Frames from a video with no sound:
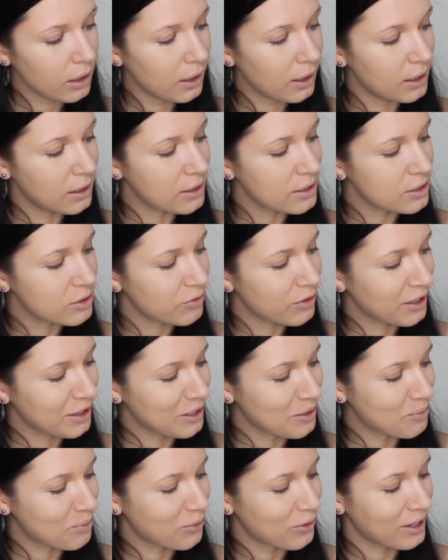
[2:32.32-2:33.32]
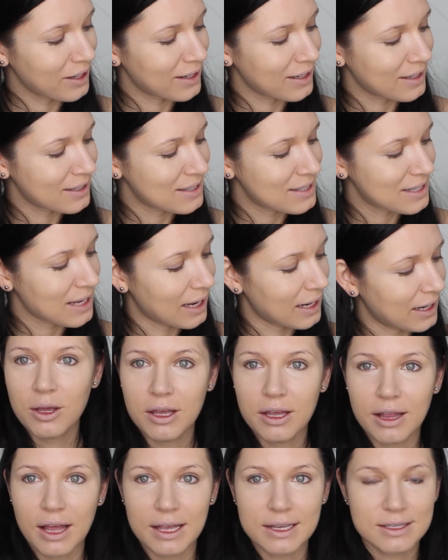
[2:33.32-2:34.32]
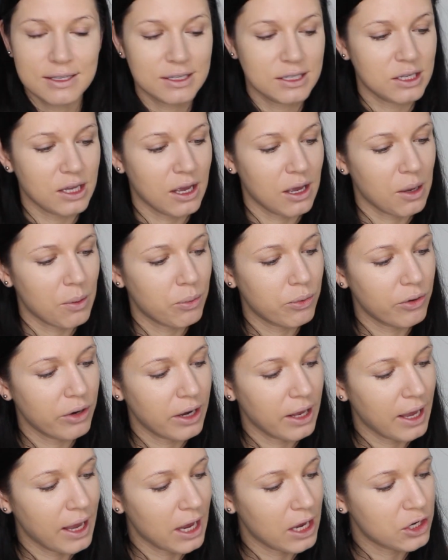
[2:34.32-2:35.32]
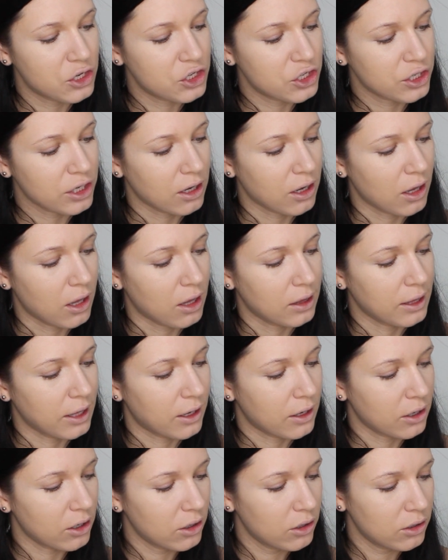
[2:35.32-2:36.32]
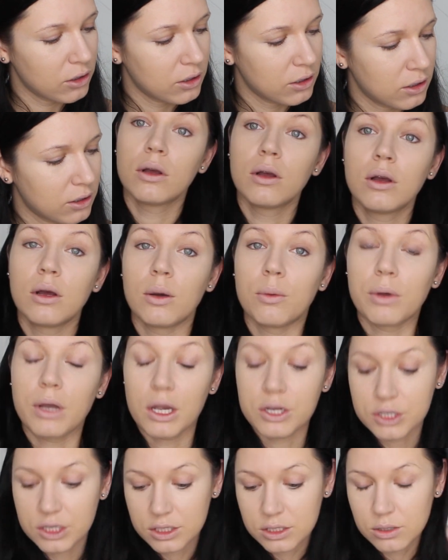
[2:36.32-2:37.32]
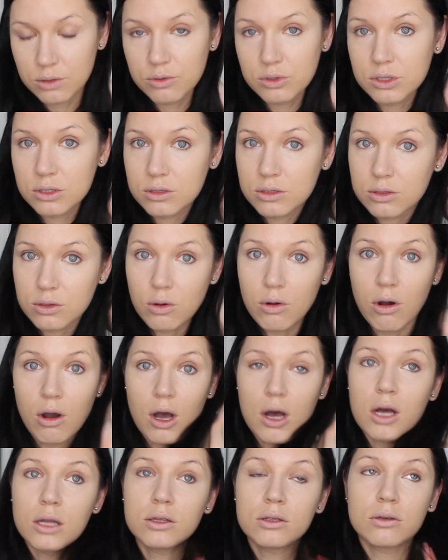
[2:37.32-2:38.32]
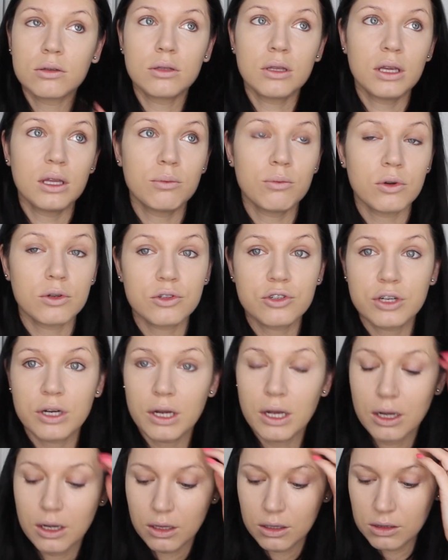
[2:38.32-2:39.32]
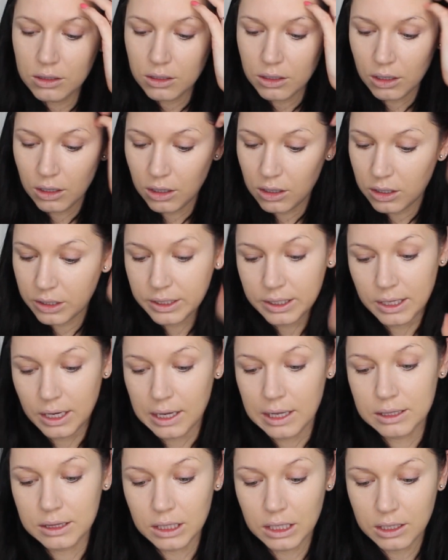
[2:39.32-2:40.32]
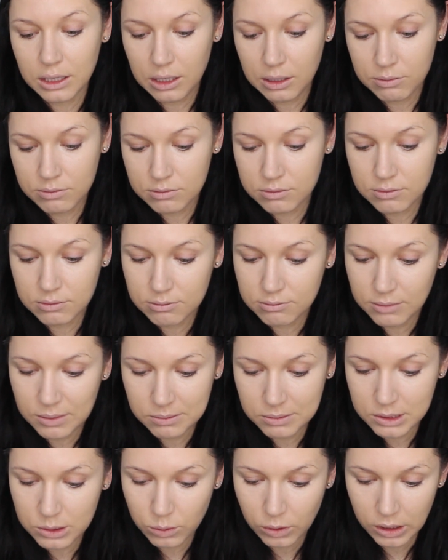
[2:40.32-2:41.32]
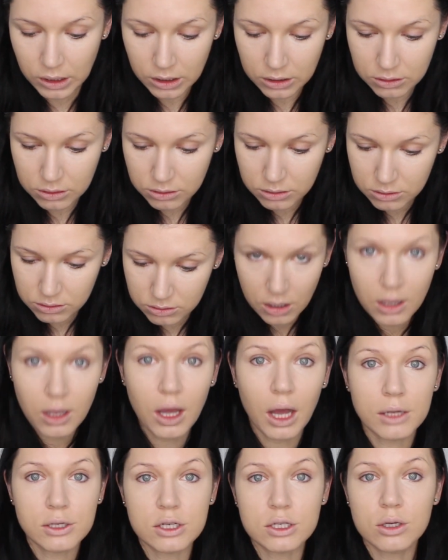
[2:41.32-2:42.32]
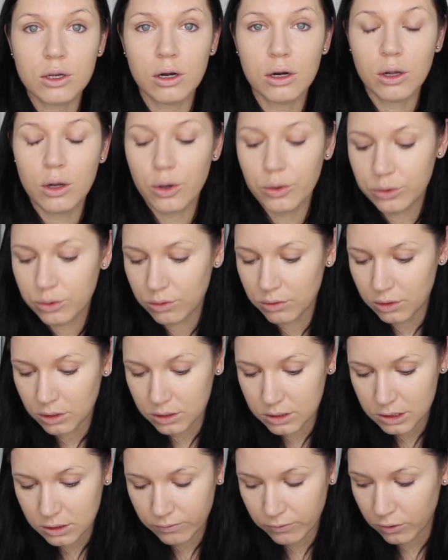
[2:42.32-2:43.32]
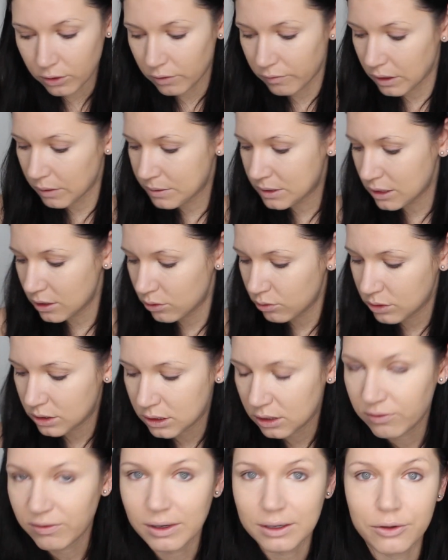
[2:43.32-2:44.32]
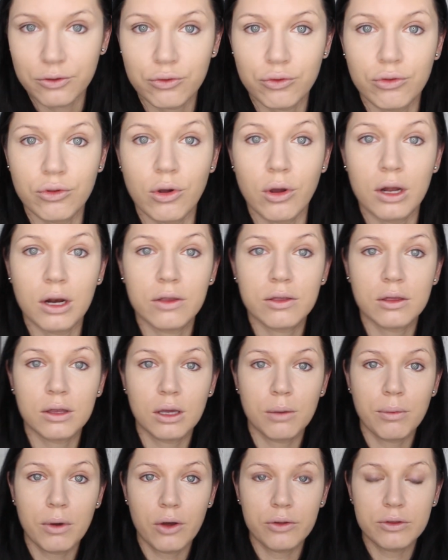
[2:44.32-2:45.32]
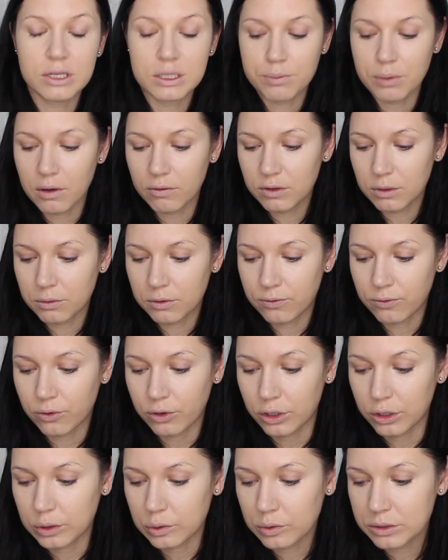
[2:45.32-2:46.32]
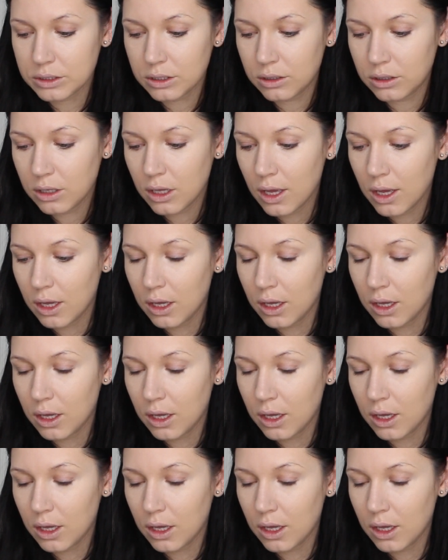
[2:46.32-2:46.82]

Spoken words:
It is really pretty inside. It has this pretty H letter. Oh my gosh, it's so hot today in Montreal. I can't, like I'm sweating. I'm just gonna go to the Sephora website to see if I need to know anything about this powder before I use it.